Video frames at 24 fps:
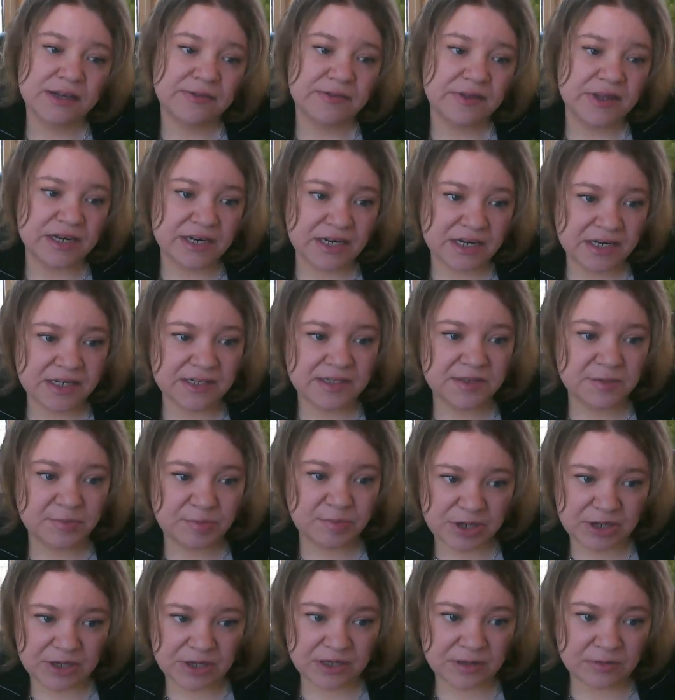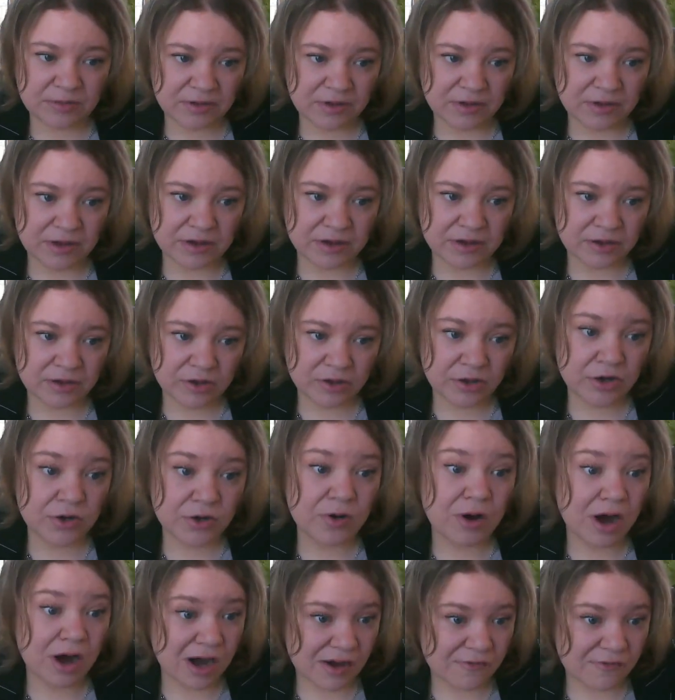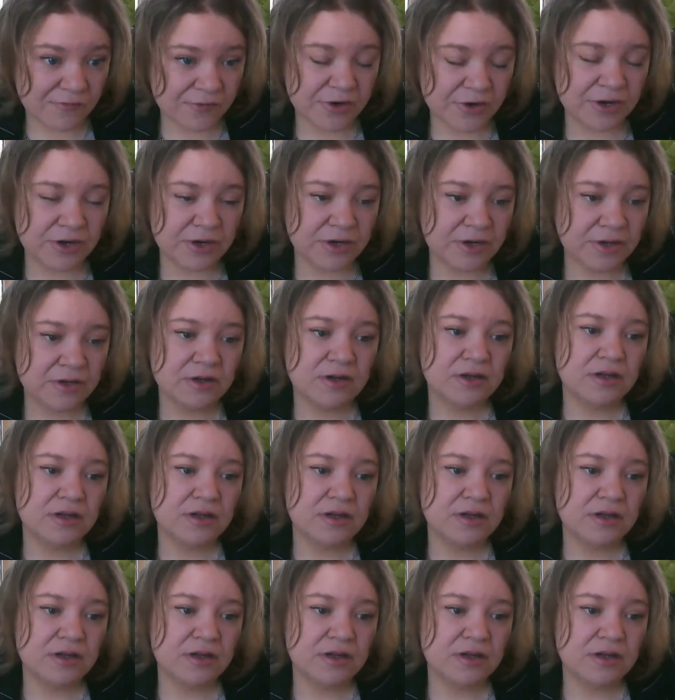they need to be co-offered